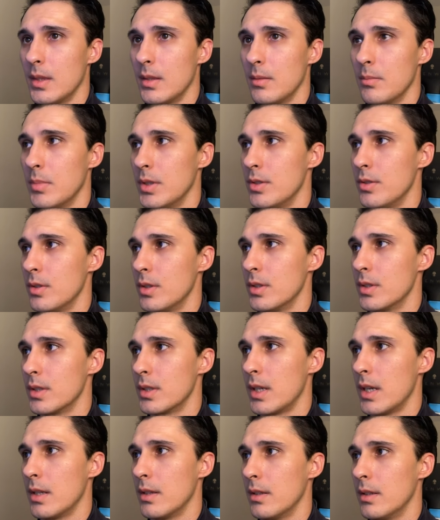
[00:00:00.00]
But you can
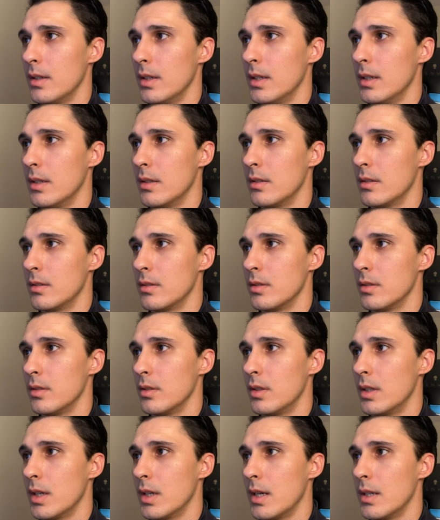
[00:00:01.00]
scale it in, so you
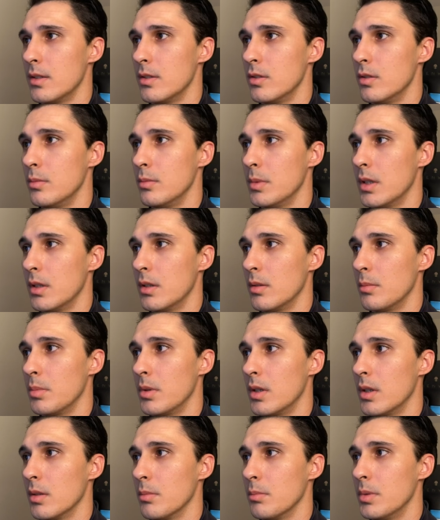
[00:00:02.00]
can kind of zoom in on a
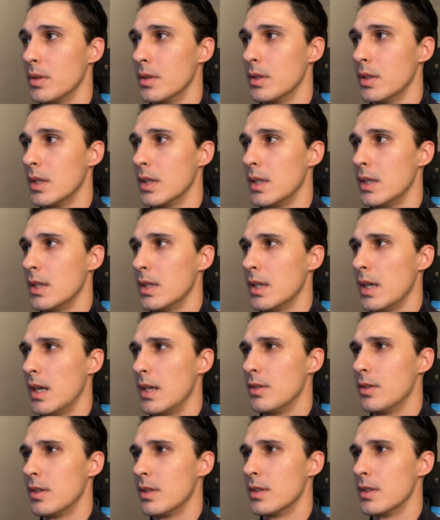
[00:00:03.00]
part, but
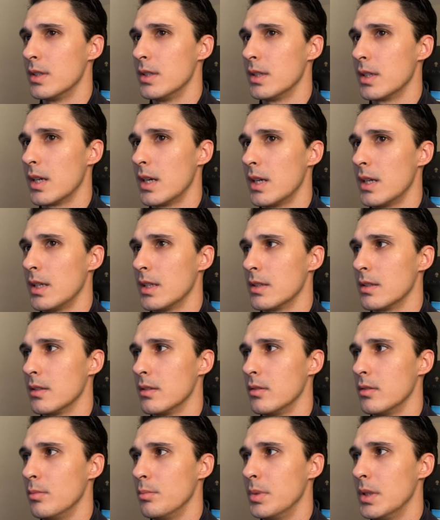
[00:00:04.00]
as you can see, it kind of gets a
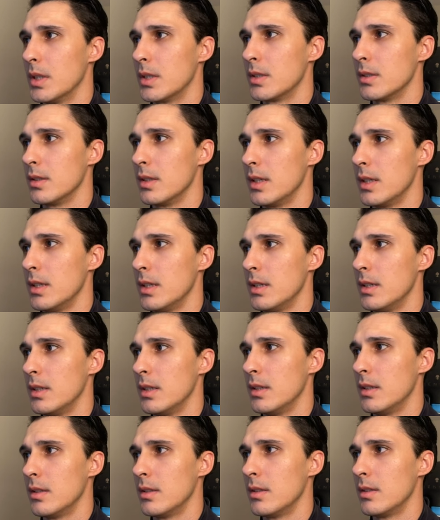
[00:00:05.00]
little pixelated
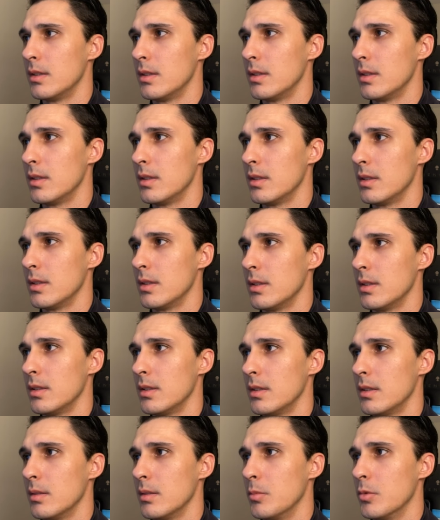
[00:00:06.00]

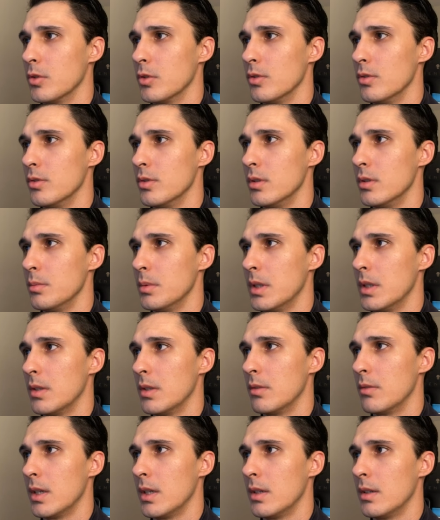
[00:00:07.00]
the more you zoom in,
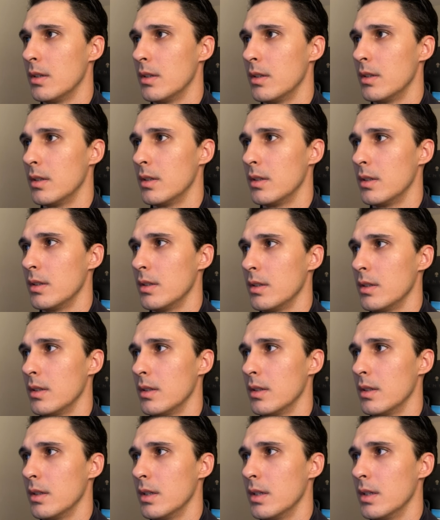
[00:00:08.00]
right?
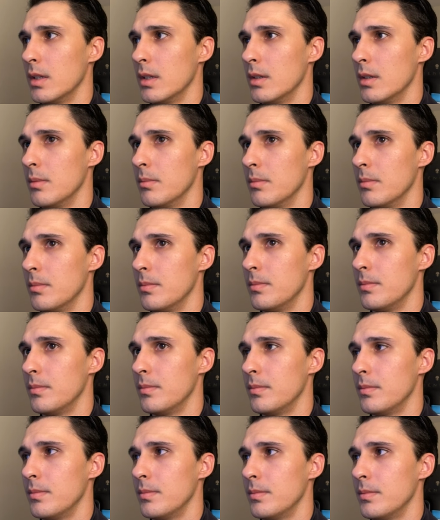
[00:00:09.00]

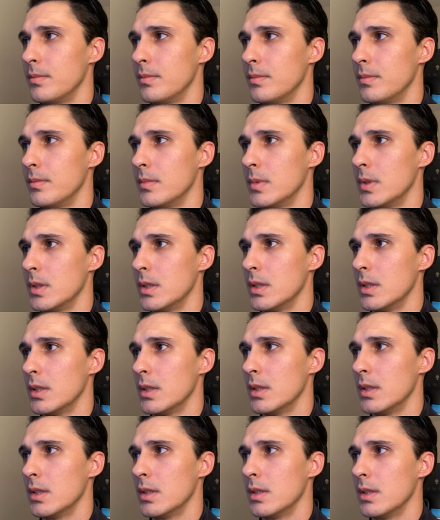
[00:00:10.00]

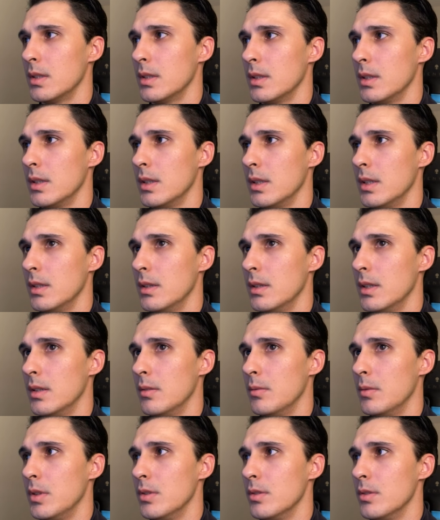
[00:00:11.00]
And then
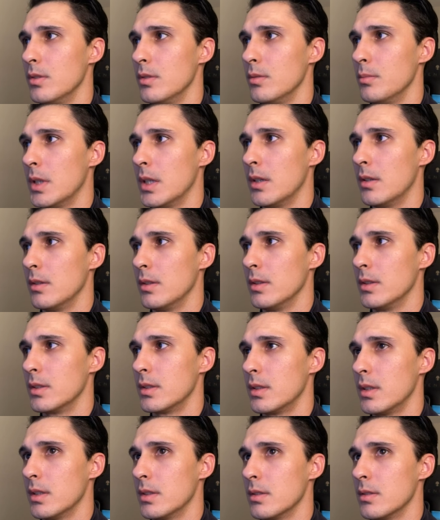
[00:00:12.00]
when you zoom out, it
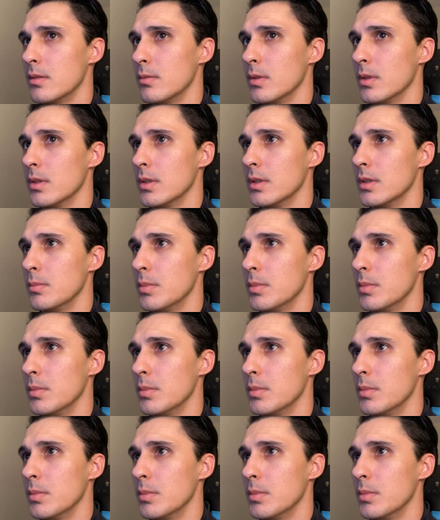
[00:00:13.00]
gets to where it is.